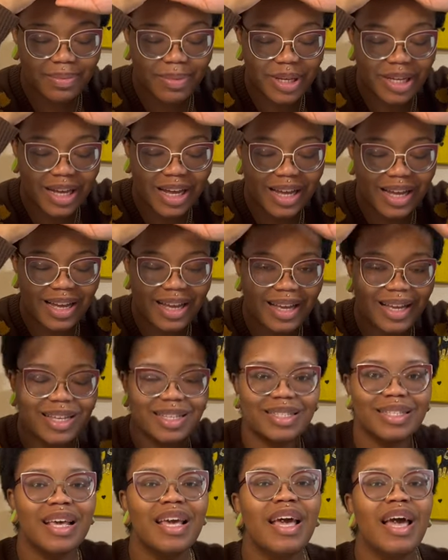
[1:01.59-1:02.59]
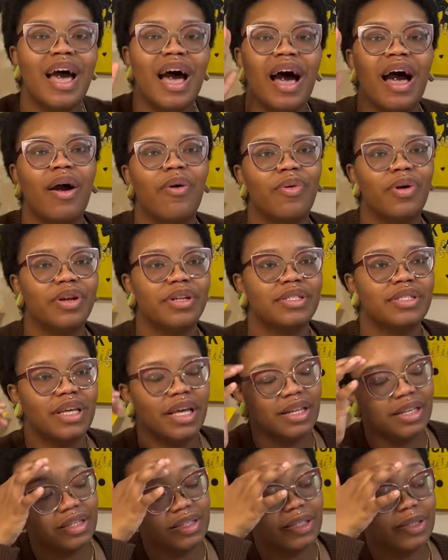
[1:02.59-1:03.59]
because I want to
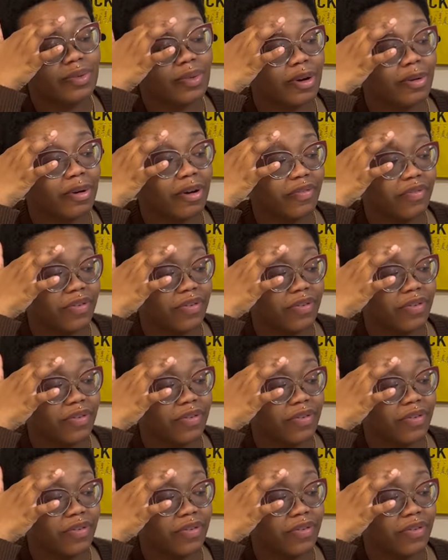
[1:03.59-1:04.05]
say this is one of my